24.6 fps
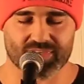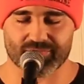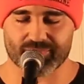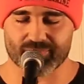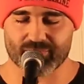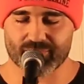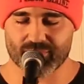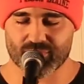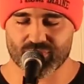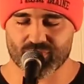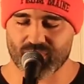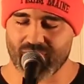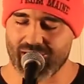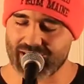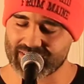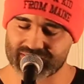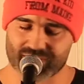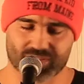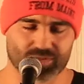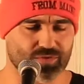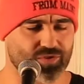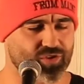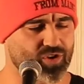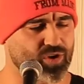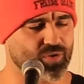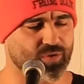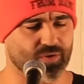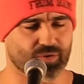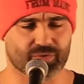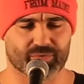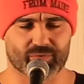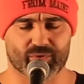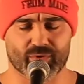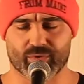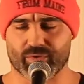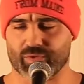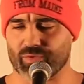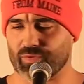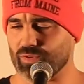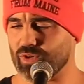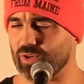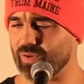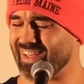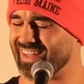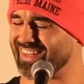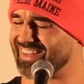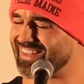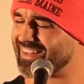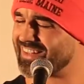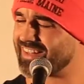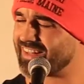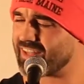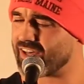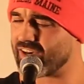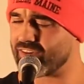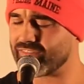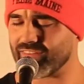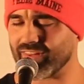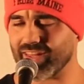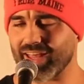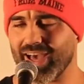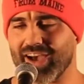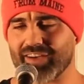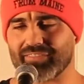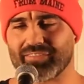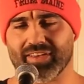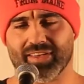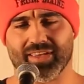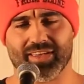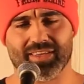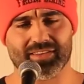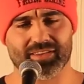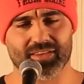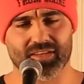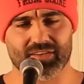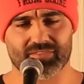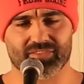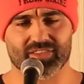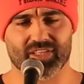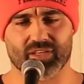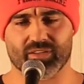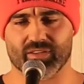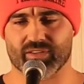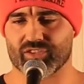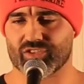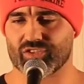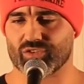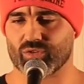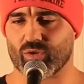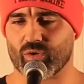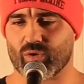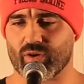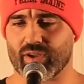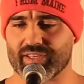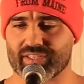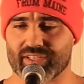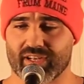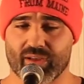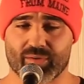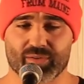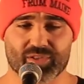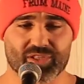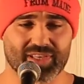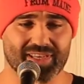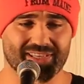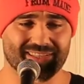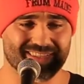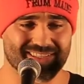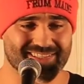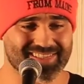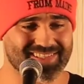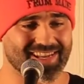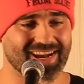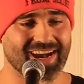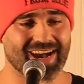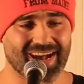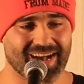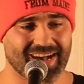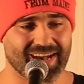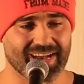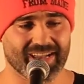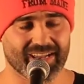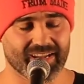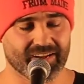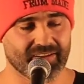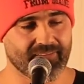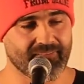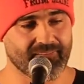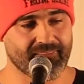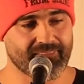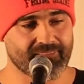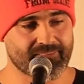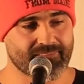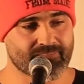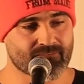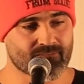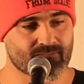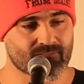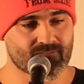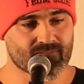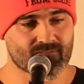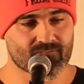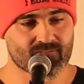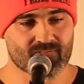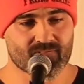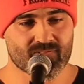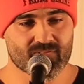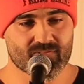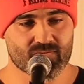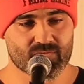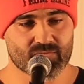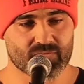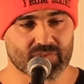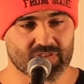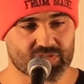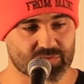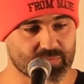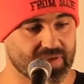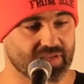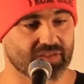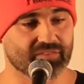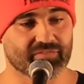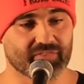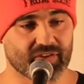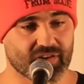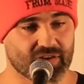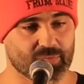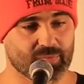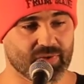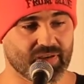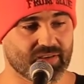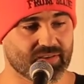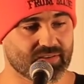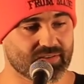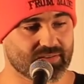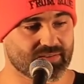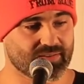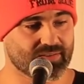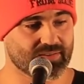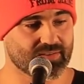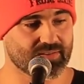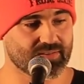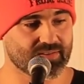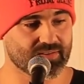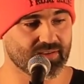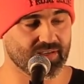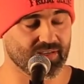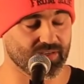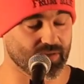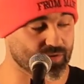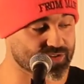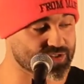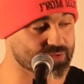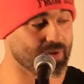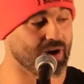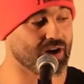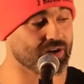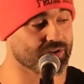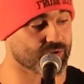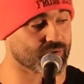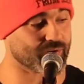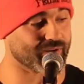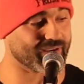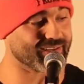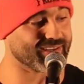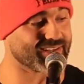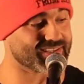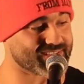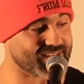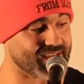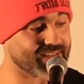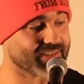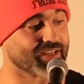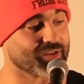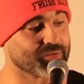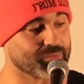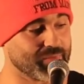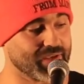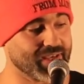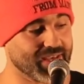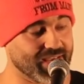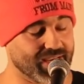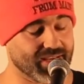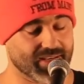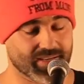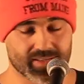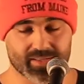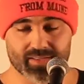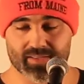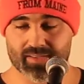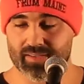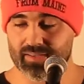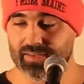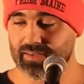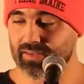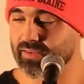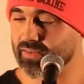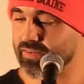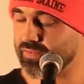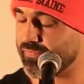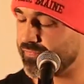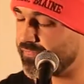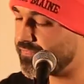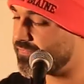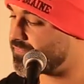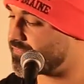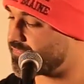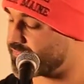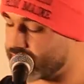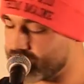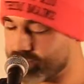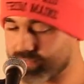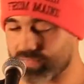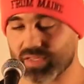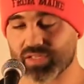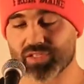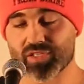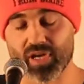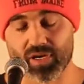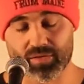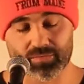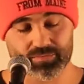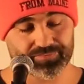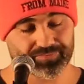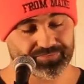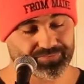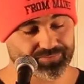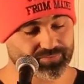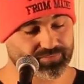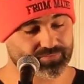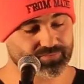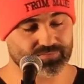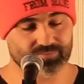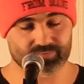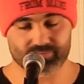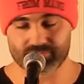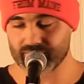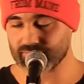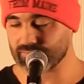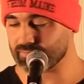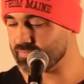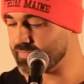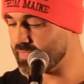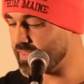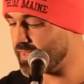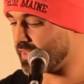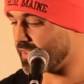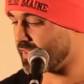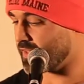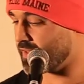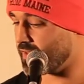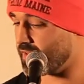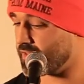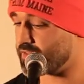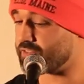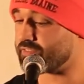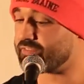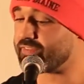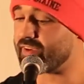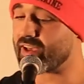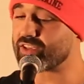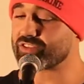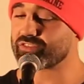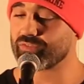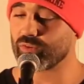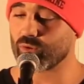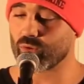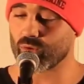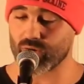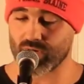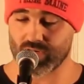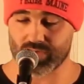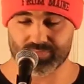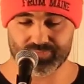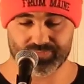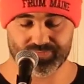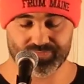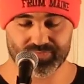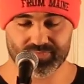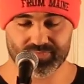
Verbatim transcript: a practical joker through and through. He loved laughing. He loved telling stories, and I was like, this guy is making fun of me. He knows I'm hungry, and he's not letting me eat. So, to fast forward,